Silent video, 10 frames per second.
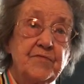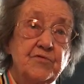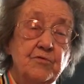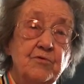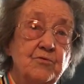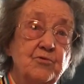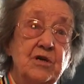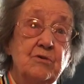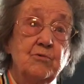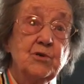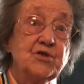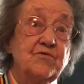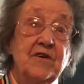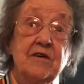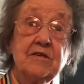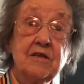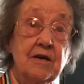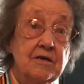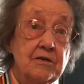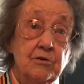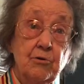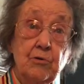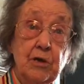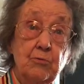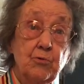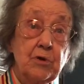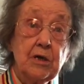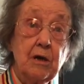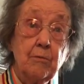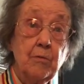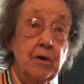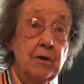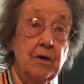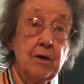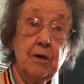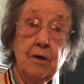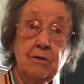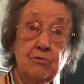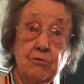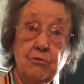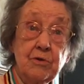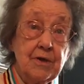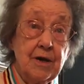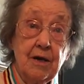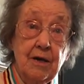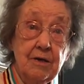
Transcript: So we was very tired when we came to Korea.